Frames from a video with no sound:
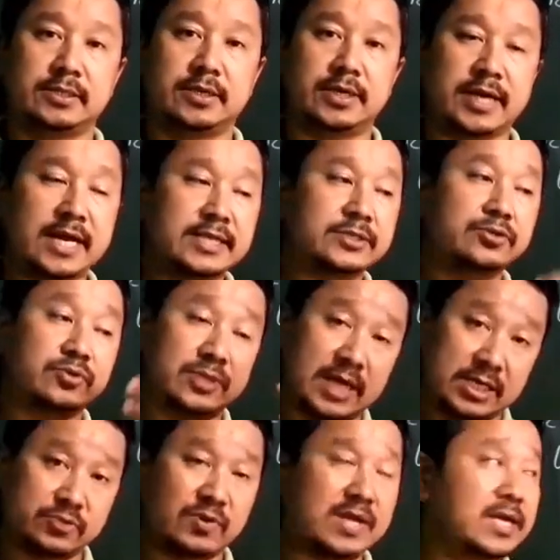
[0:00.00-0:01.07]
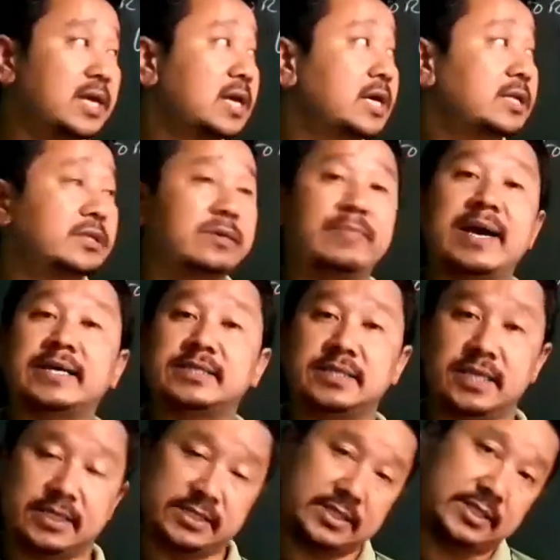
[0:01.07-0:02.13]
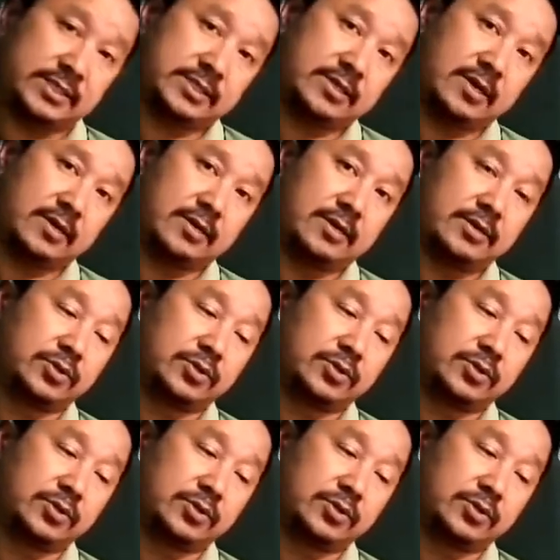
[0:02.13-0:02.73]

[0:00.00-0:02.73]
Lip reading: Alright, so that's why the vaccination is done.